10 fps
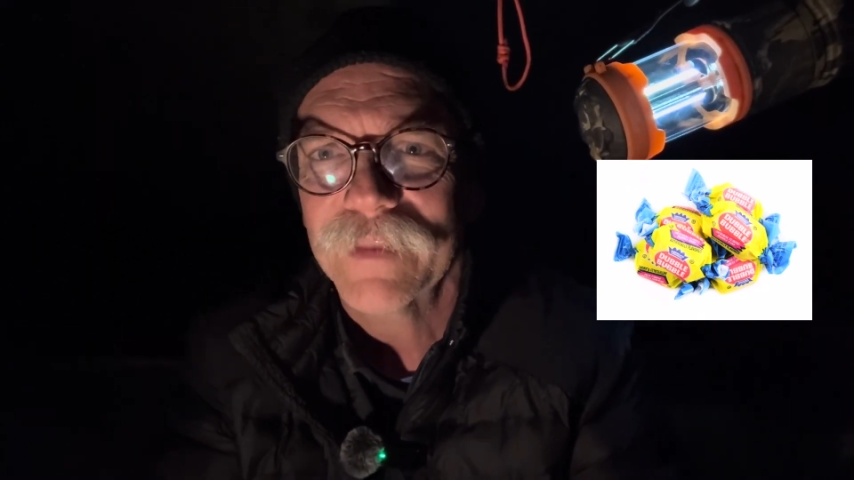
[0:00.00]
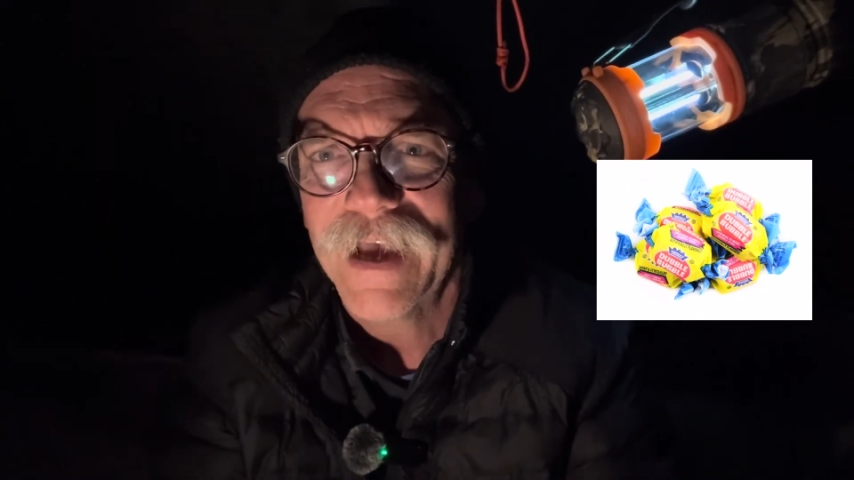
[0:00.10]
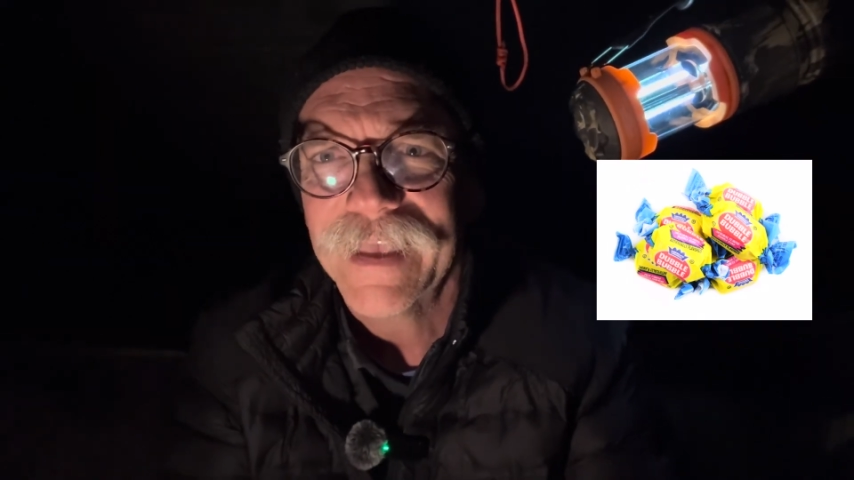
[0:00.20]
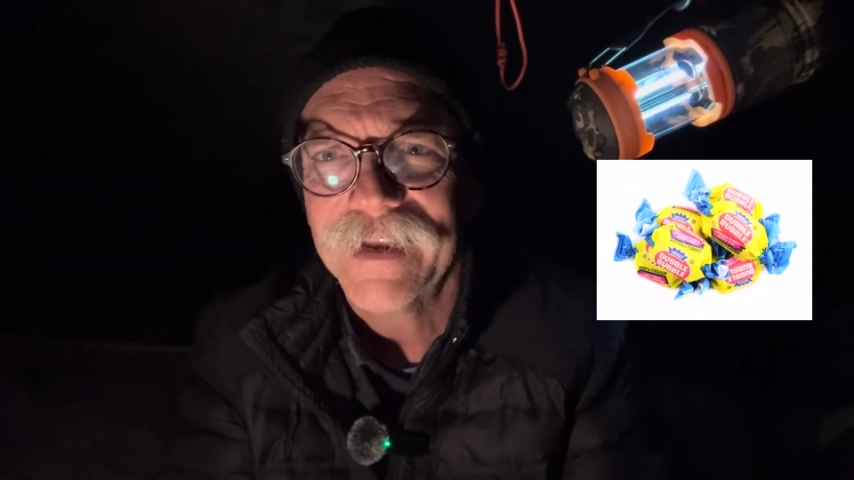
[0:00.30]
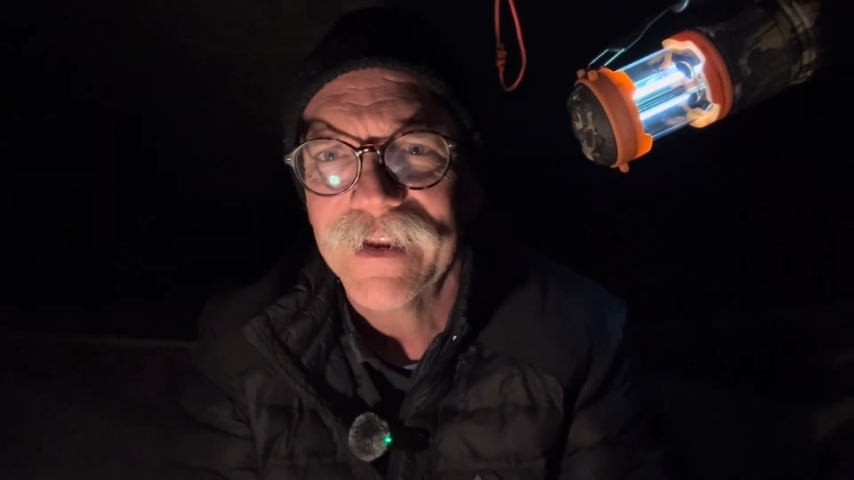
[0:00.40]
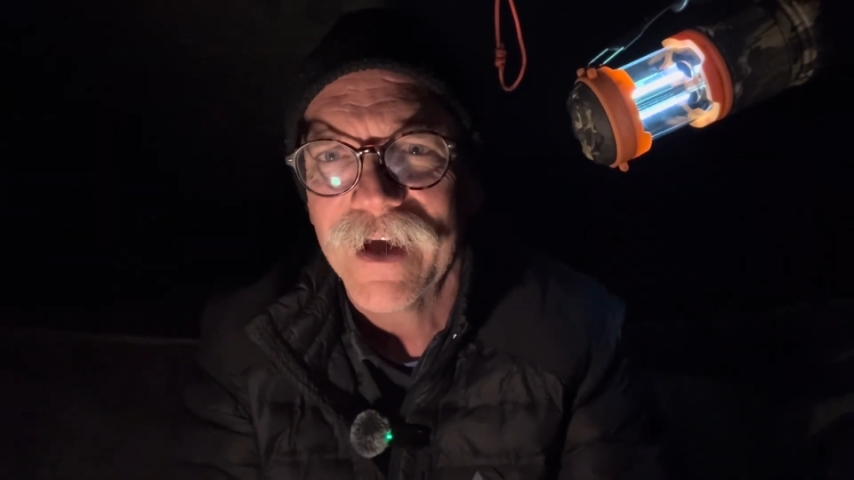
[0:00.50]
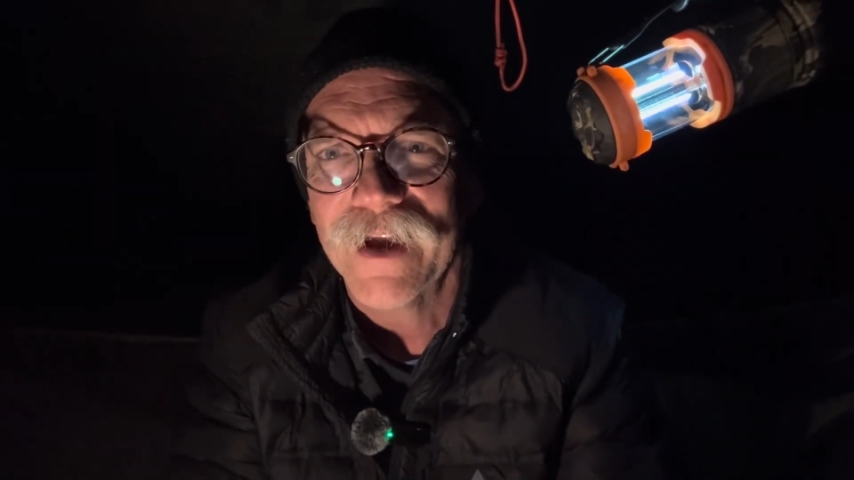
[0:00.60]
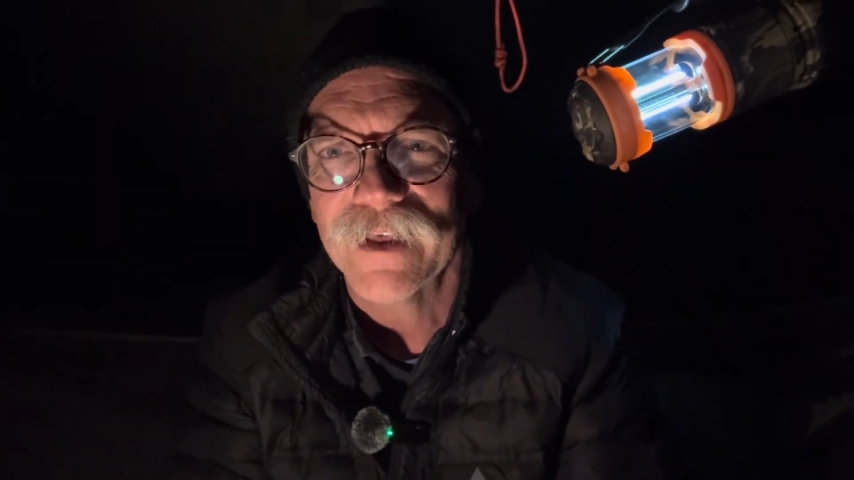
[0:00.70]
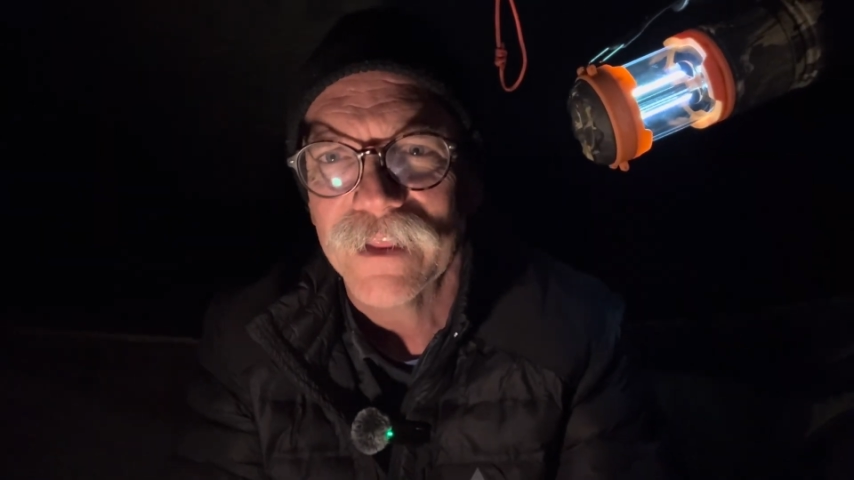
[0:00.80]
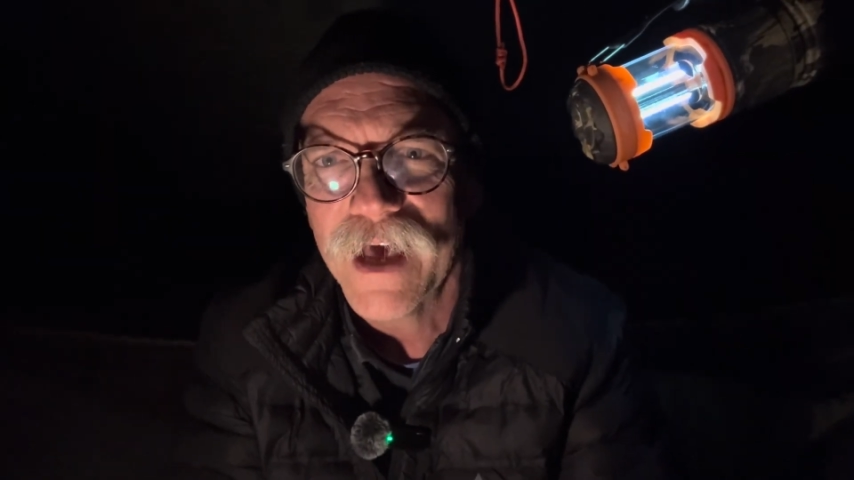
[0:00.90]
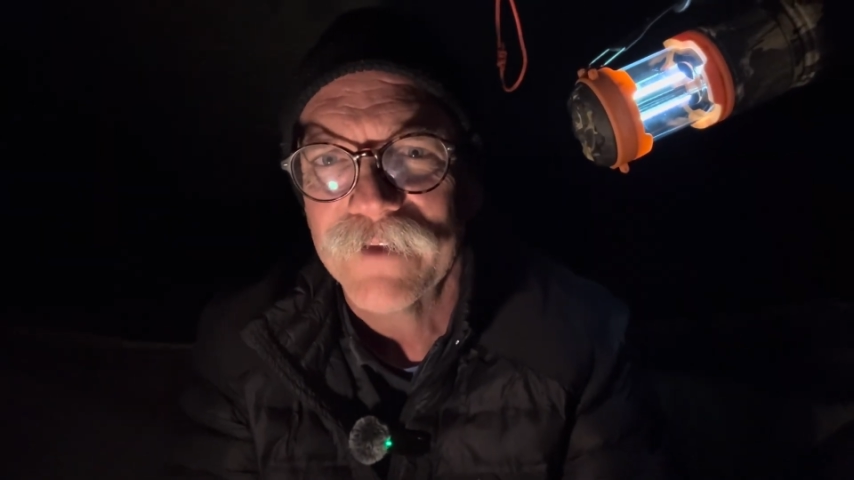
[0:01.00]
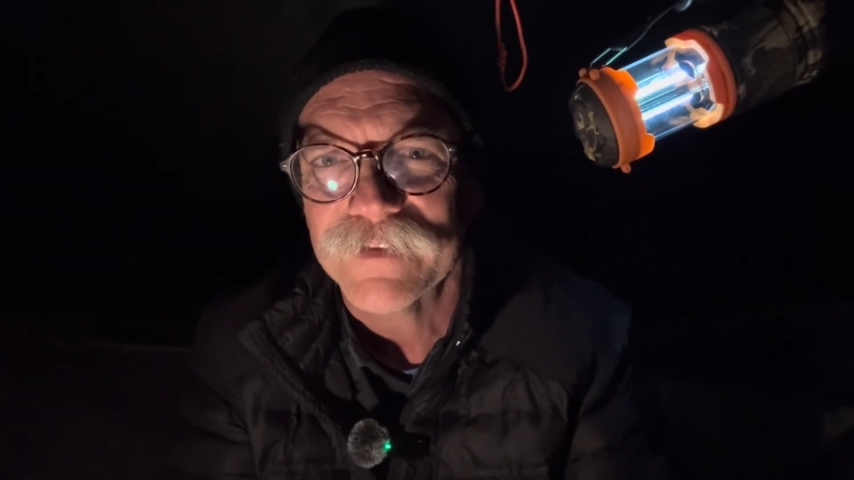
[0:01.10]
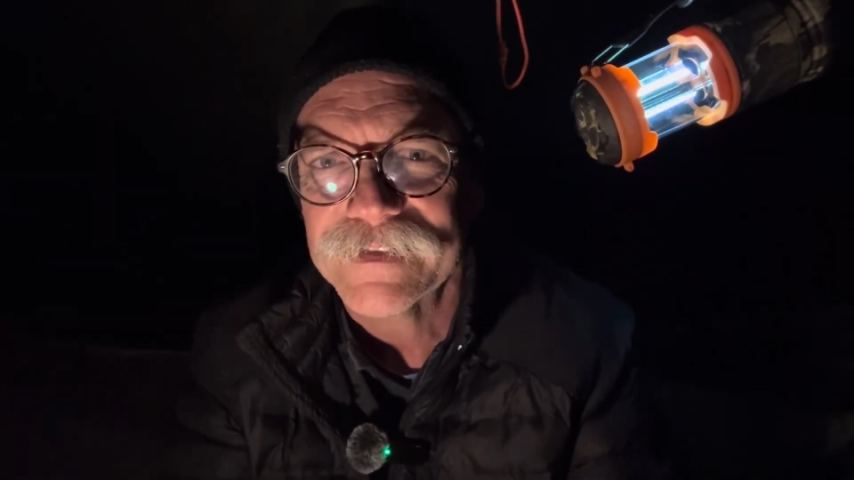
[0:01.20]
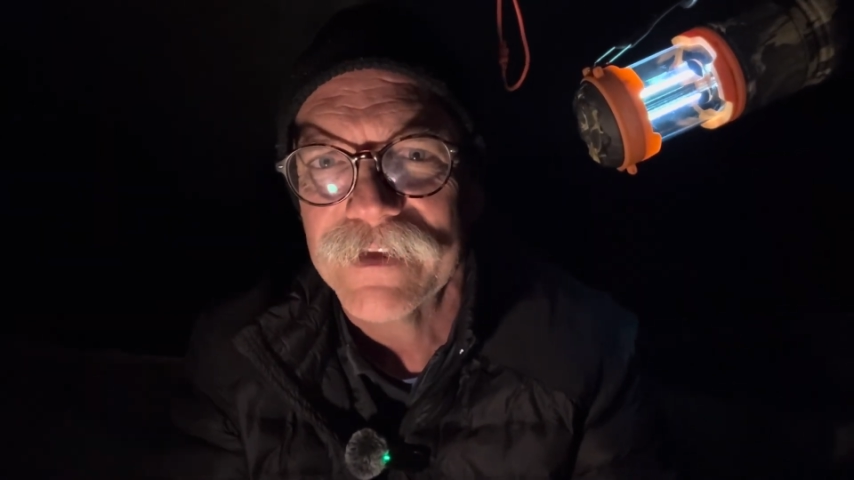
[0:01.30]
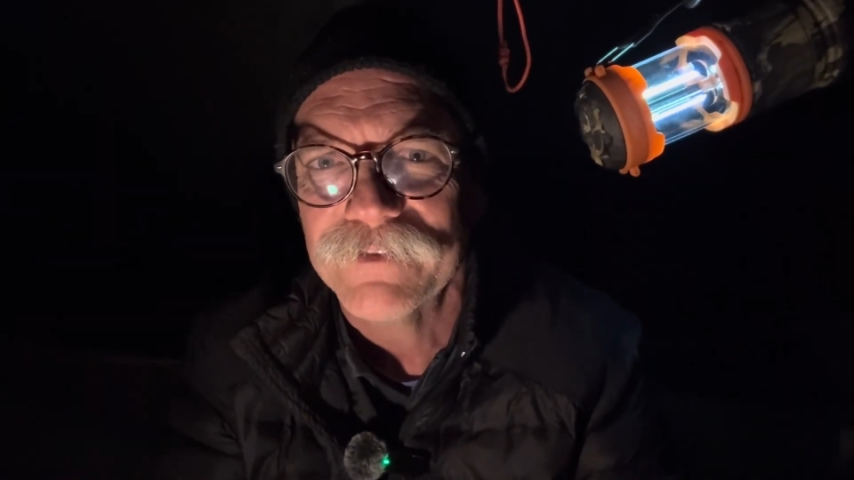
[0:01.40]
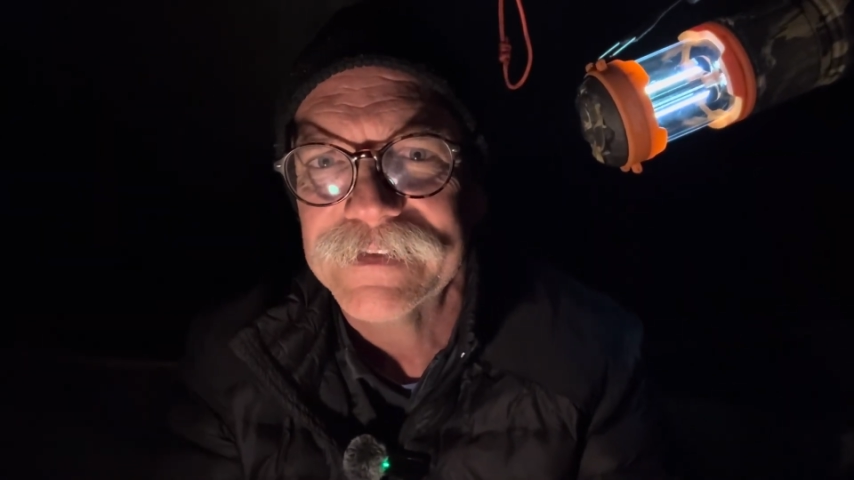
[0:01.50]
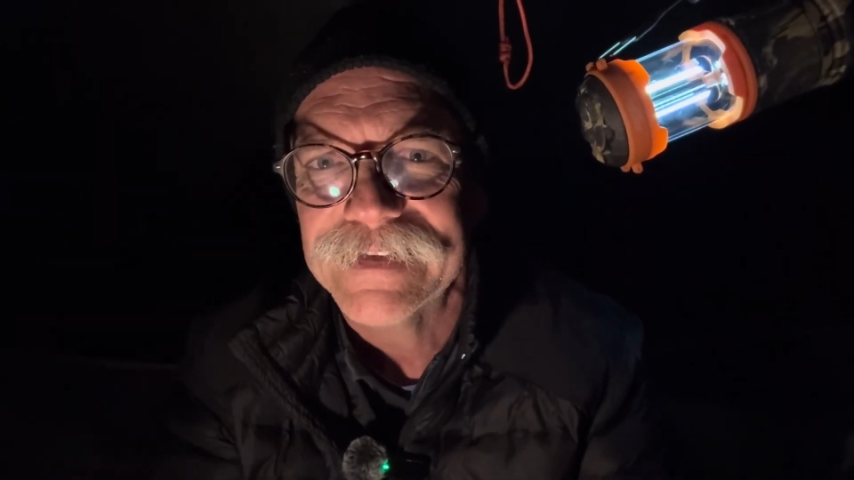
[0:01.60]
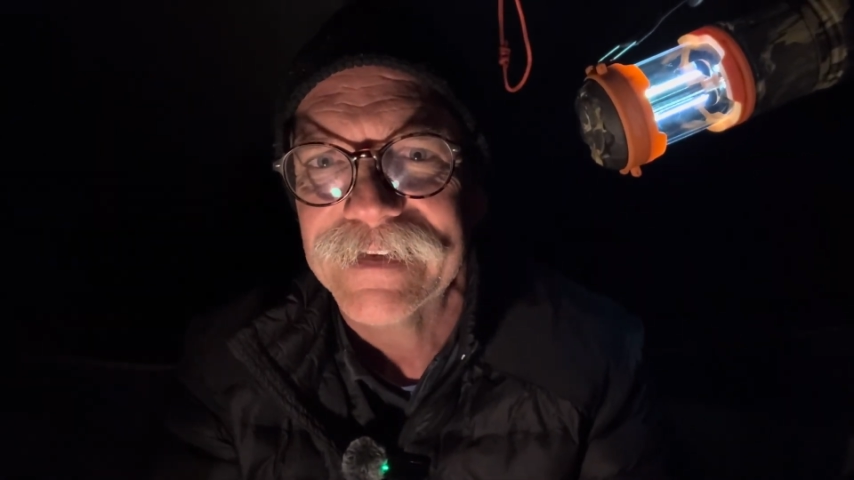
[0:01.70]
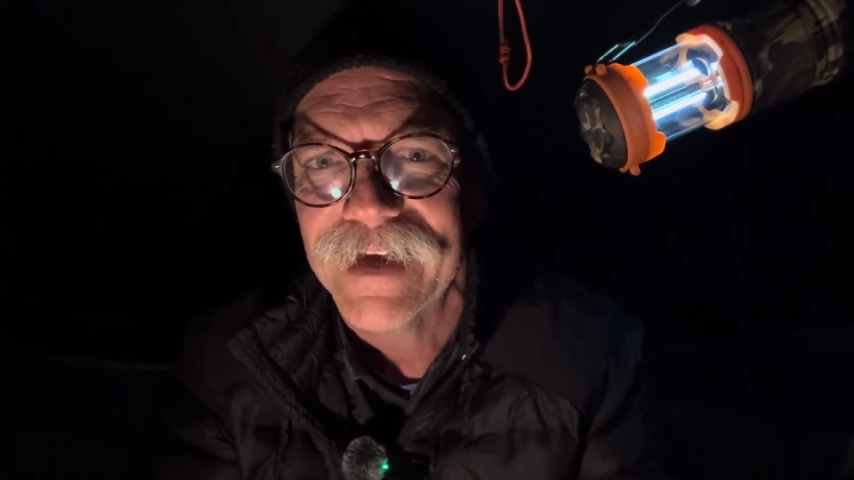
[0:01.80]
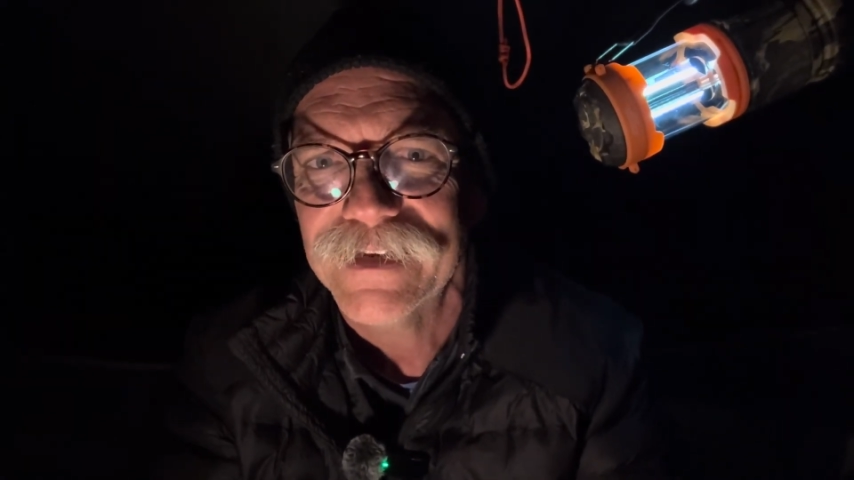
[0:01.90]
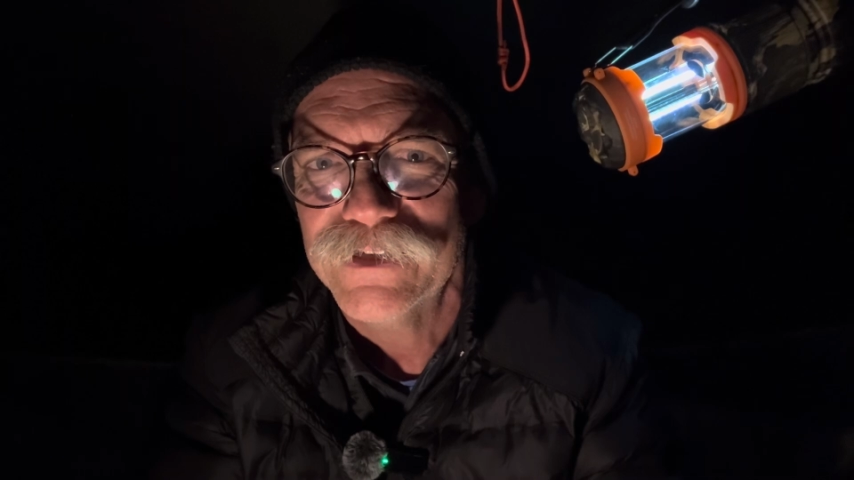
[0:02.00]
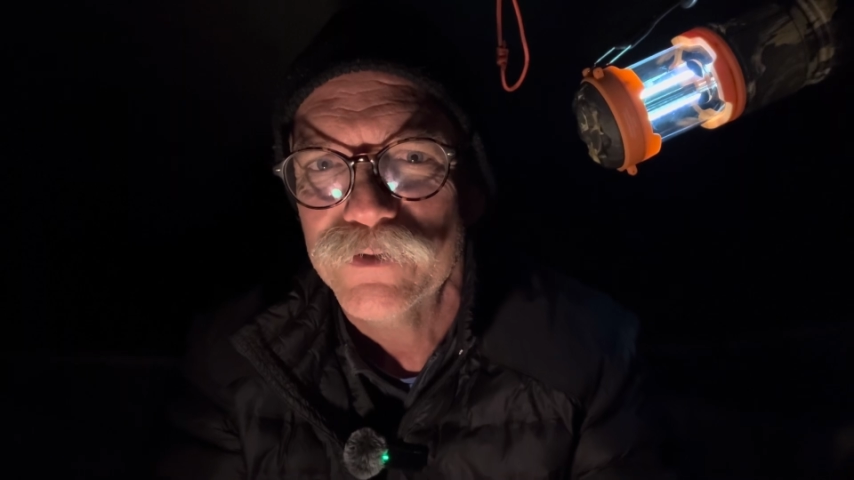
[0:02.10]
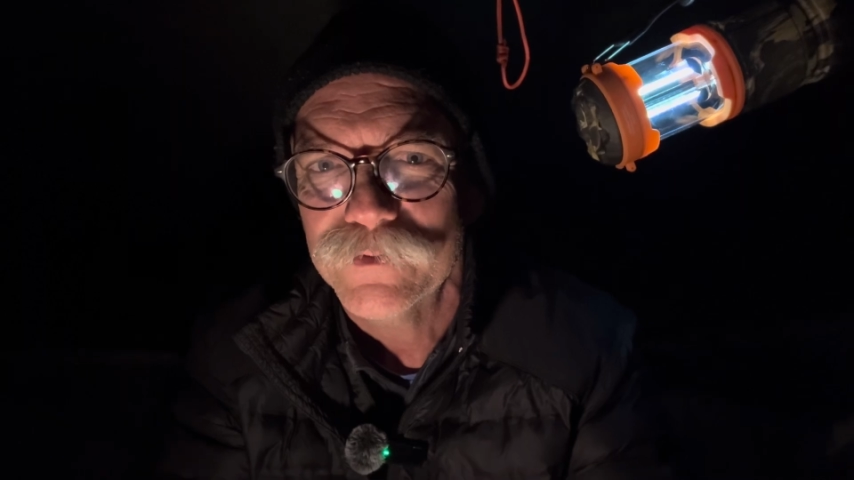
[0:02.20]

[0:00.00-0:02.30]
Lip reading: I get it on a lot of the 1792